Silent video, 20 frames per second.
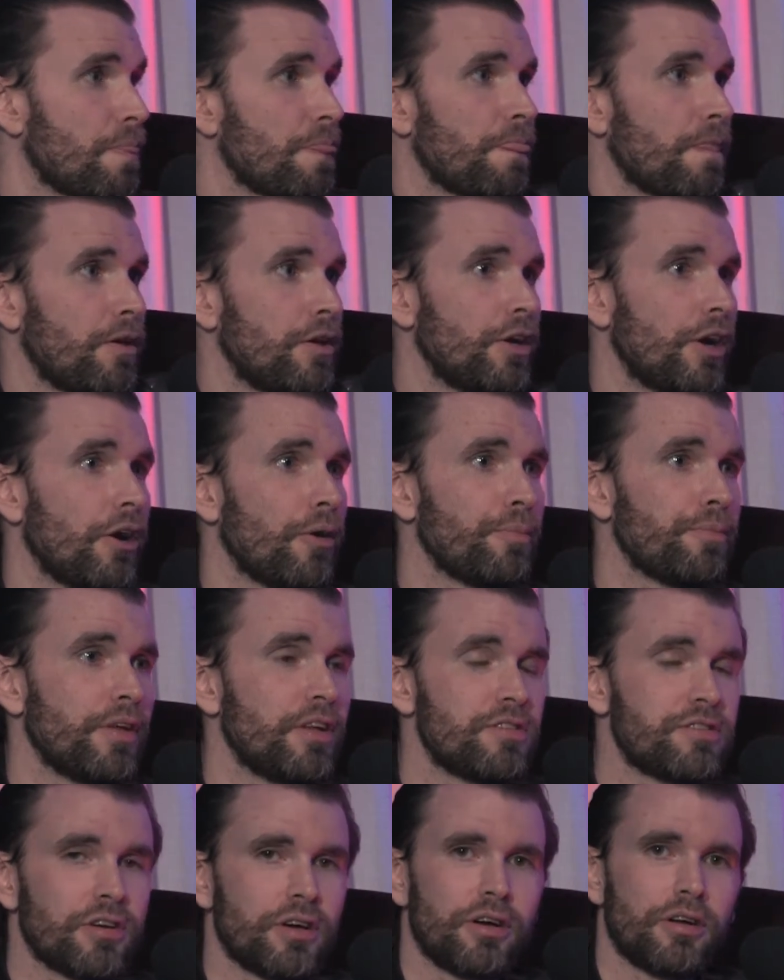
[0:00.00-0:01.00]
You know,
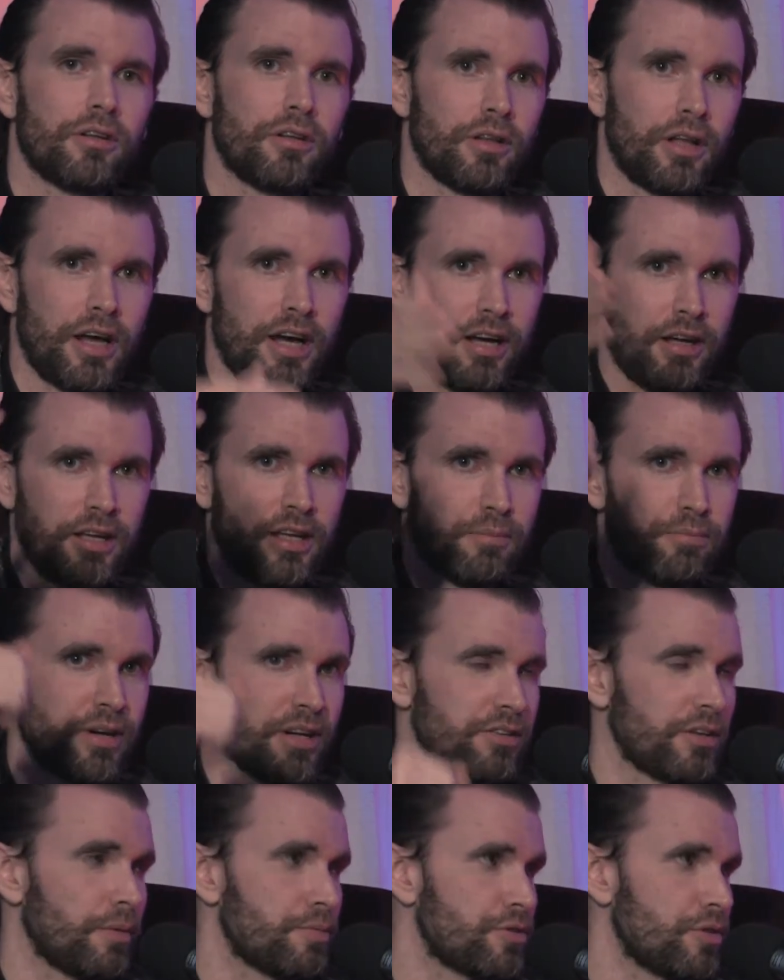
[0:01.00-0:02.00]
until I get
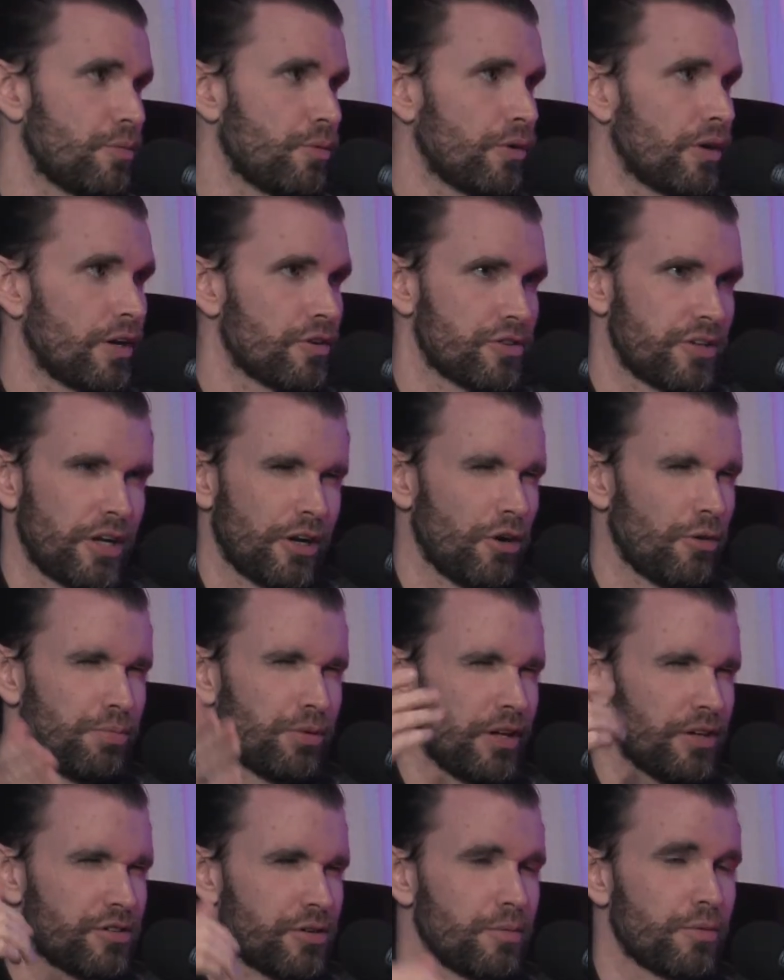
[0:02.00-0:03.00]
picked up somewhere else and I go
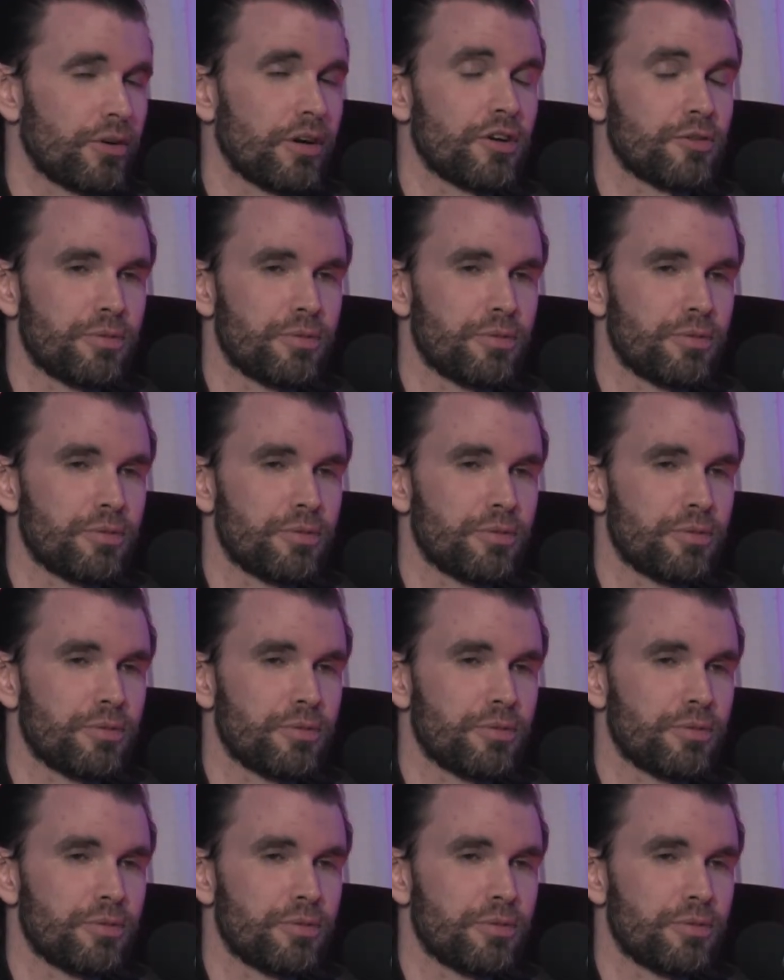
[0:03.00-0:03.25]
play somewhere else.